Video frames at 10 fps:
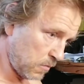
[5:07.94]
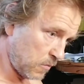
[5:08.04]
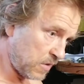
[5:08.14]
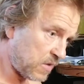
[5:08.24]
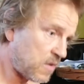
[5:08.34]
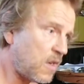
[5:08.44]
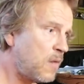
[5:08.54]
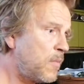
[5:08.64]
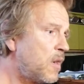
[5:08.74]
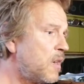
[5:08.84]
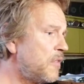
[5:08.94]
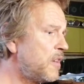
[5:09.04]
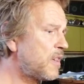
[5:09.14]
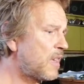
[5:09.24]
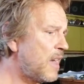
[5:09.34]
with some
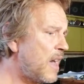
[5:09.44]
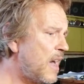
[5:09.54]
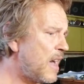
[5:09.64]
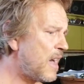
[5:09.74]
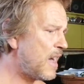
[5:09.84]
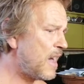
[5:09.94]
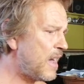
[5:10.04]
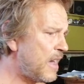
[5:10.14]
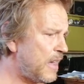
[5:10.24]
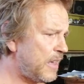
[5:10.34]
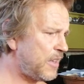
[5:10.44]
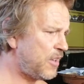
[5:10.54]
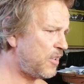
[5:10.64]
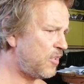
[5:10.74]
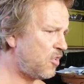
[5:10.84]
other guy
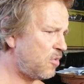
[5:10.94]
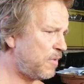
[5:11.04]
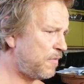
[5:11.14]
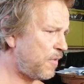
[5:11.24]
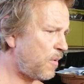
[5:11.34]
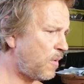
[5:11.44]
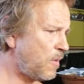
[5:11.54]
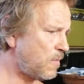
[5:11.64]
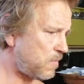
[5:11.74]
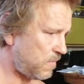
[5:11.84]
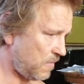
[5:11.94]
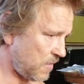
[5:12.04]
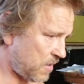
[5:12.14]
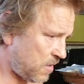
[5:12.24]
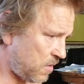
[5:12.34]
you knew before.
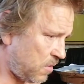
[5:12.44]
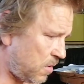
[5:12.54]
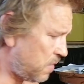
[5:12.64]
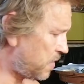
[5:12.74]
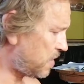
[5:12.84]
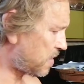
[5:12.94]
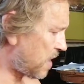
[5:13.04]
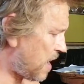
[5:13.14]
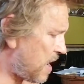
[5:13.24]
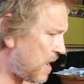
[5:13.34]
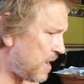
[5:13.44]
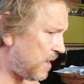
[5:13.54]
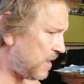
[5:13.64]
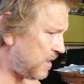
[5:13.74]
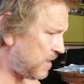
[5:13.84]
The two of us guys.